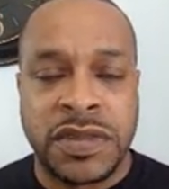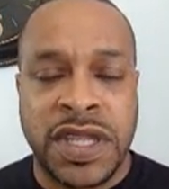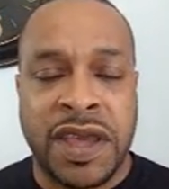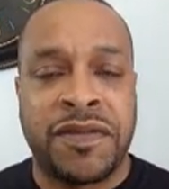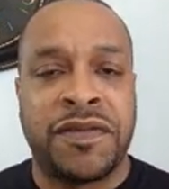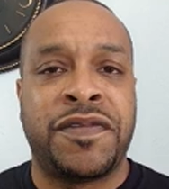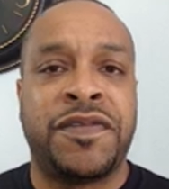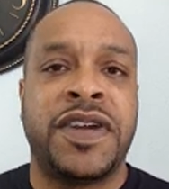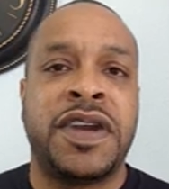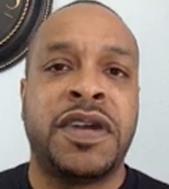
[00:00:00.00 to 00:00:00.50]

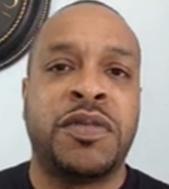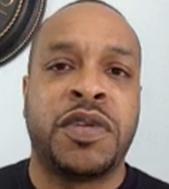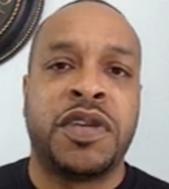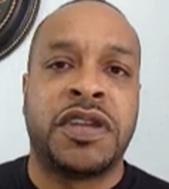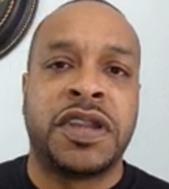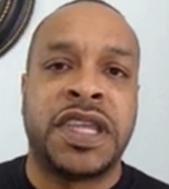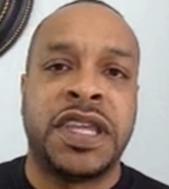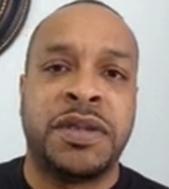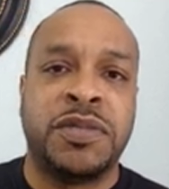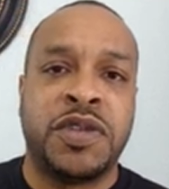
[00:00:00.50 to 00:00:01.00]
having fun. We're
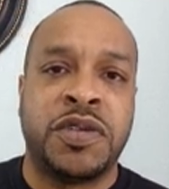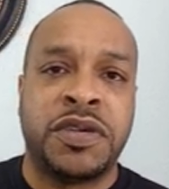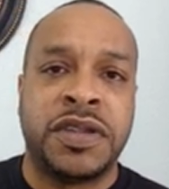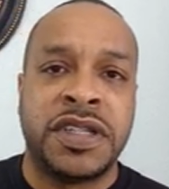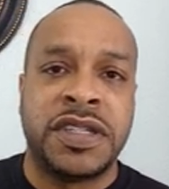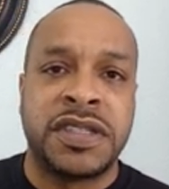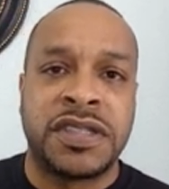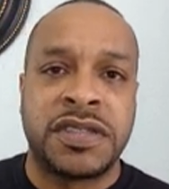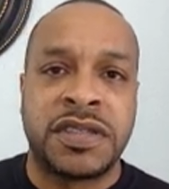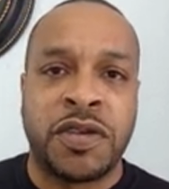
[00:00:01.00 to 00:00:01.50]
going to keep
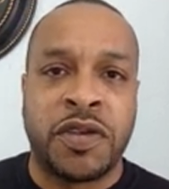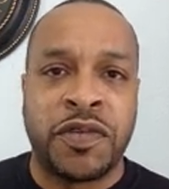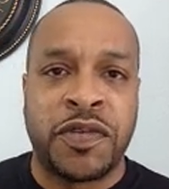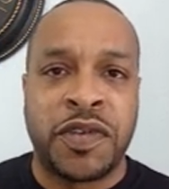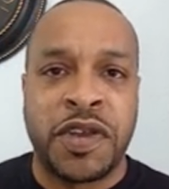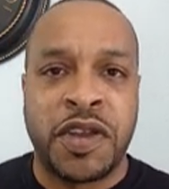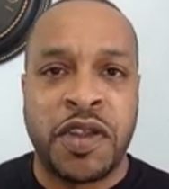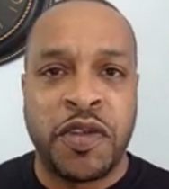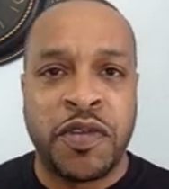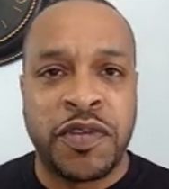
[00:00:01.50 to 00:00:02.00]
doing this
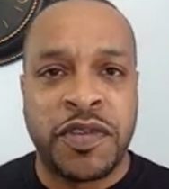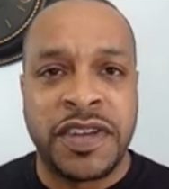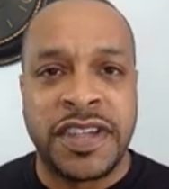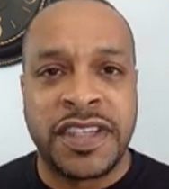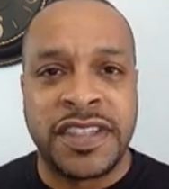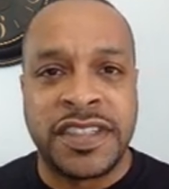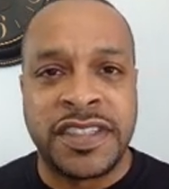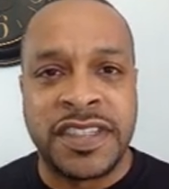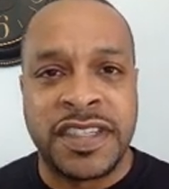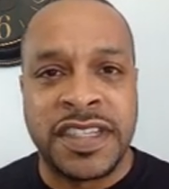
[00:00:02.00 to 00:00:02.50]
over and over
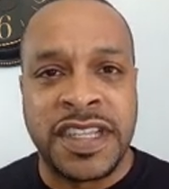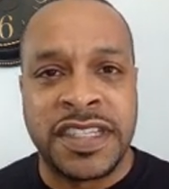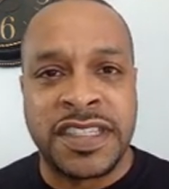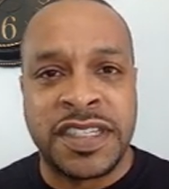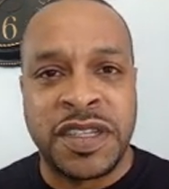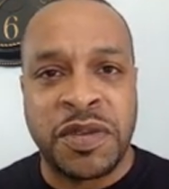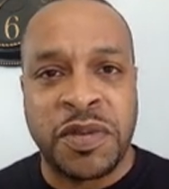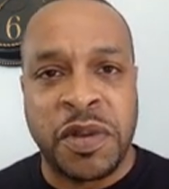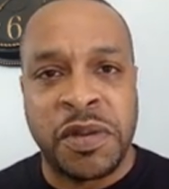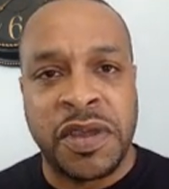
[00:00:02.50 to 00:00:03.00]
and
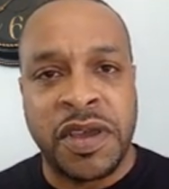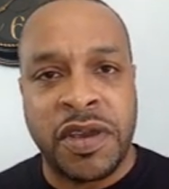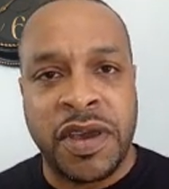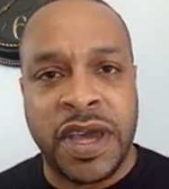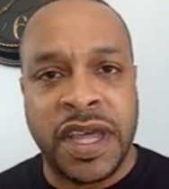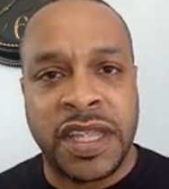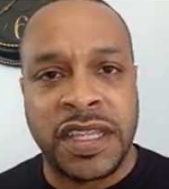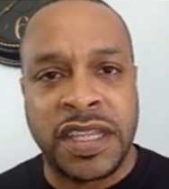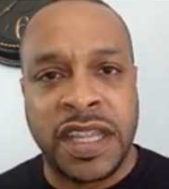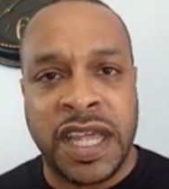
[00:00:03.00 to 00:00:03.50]
see where we go.
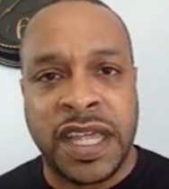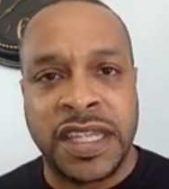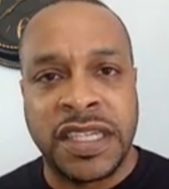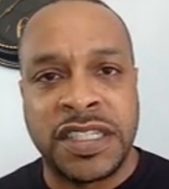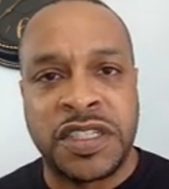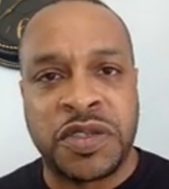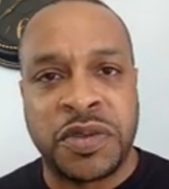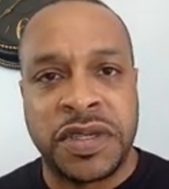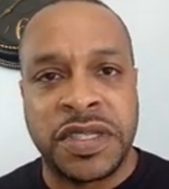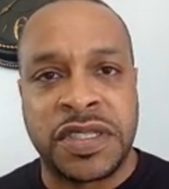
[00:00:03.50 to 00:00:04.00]
I
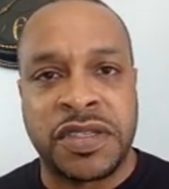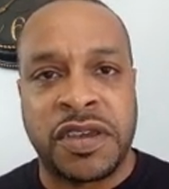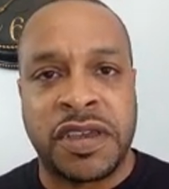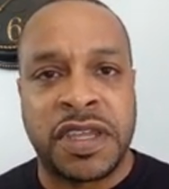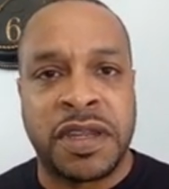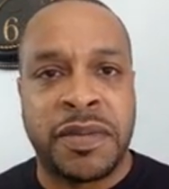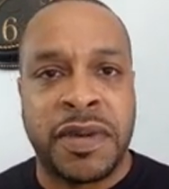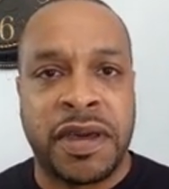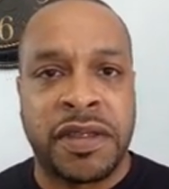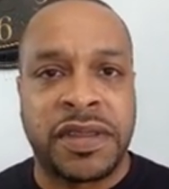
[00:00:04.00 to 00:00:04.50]
enjoy
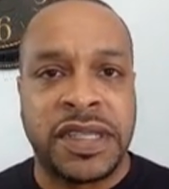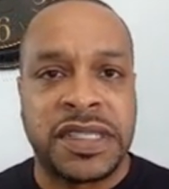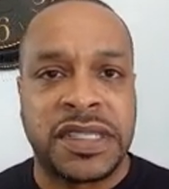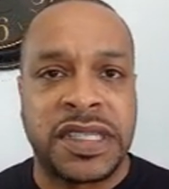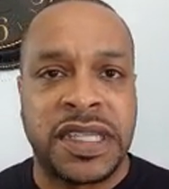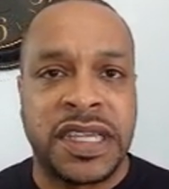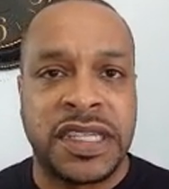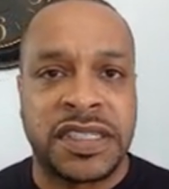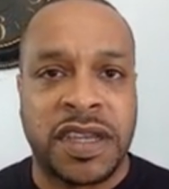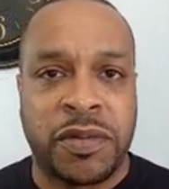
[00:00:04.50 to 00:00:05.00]
talking about these
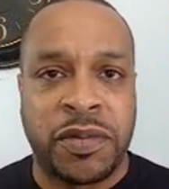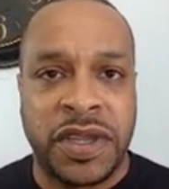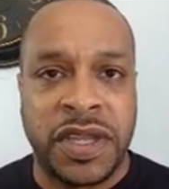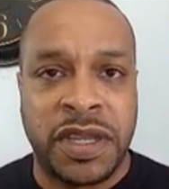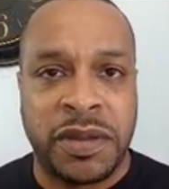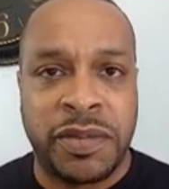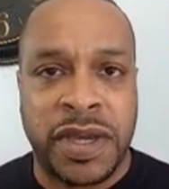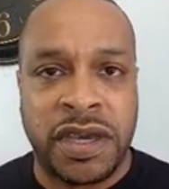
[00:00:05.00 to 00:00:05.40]
things I read